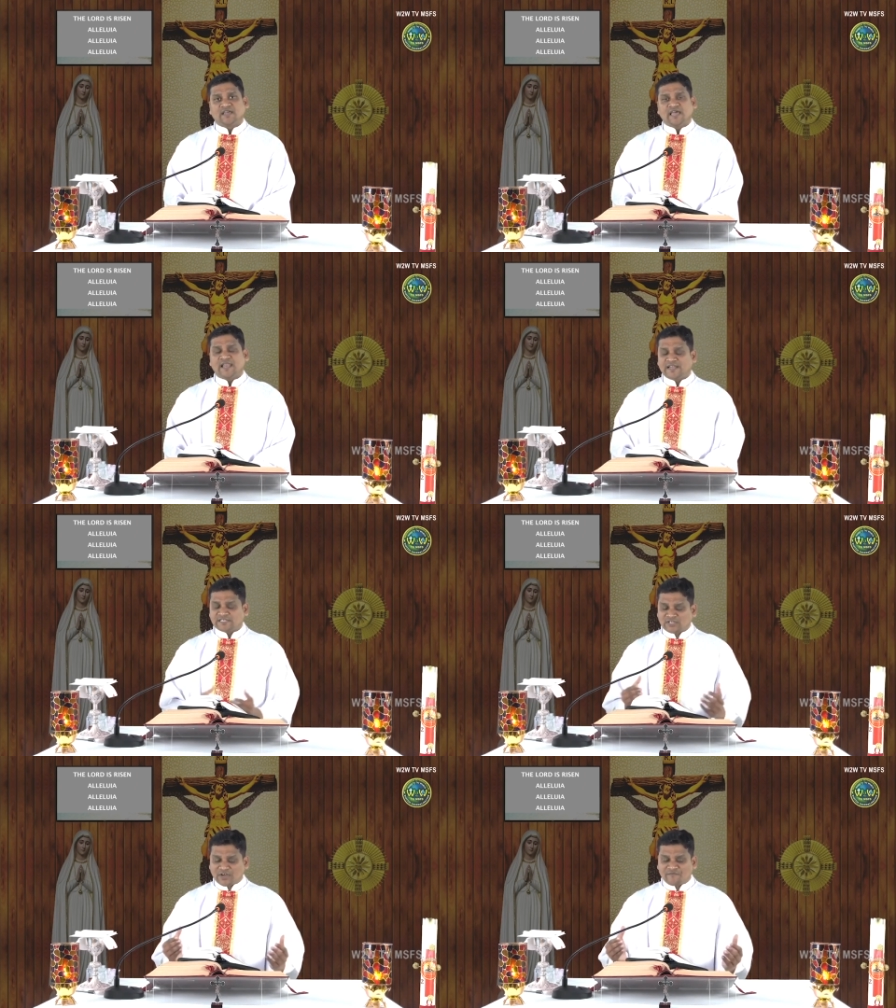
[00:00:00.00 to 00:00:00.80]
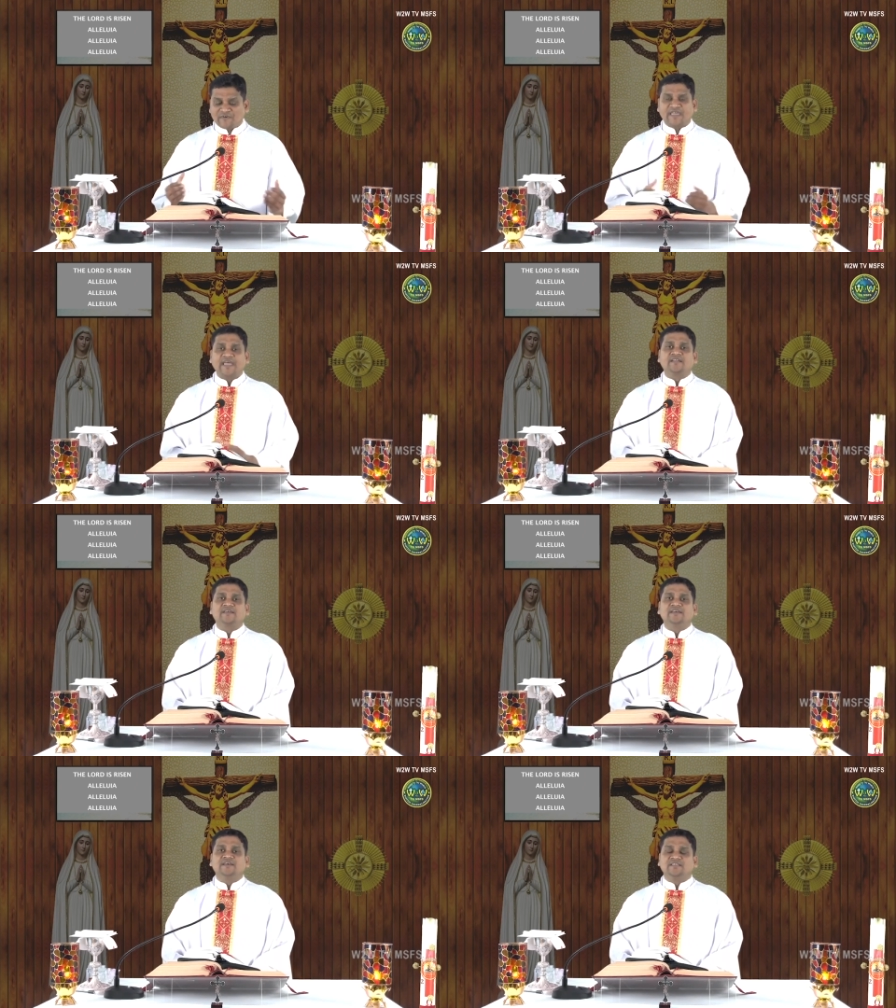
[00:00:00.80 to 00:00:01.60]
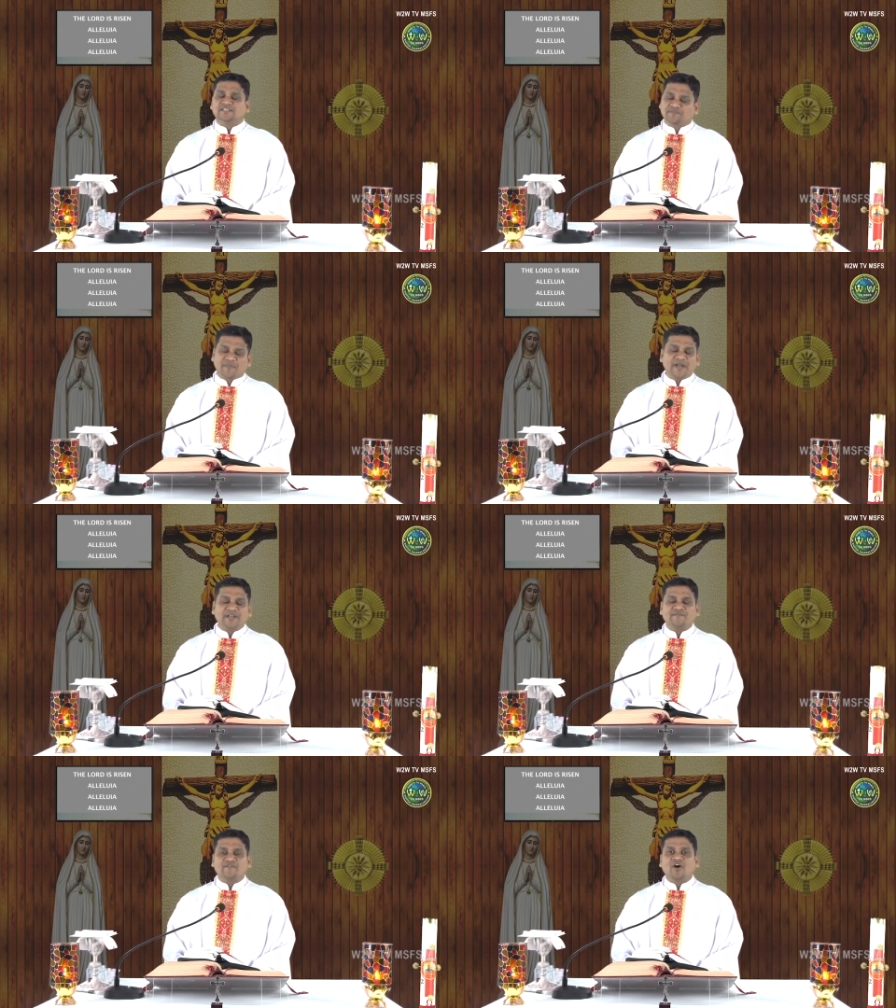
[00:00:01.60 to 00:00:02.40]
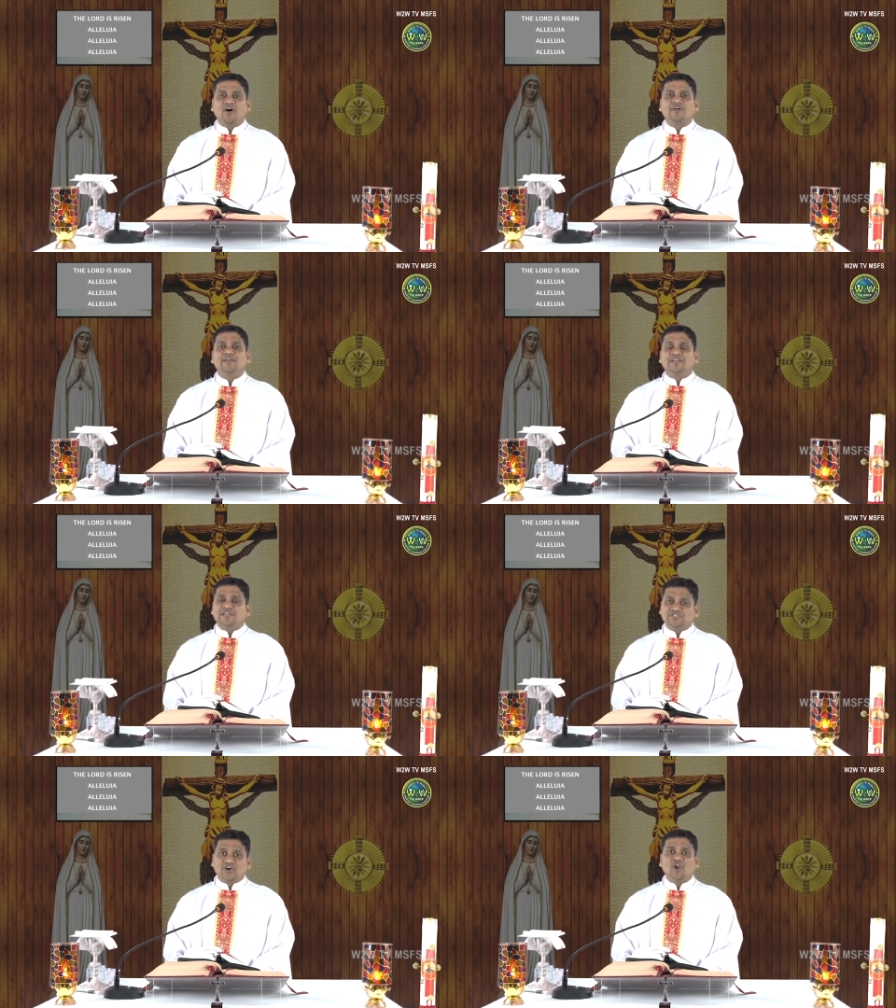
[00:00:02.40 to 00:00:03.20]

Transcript: And let us not forget, the Spirit of God is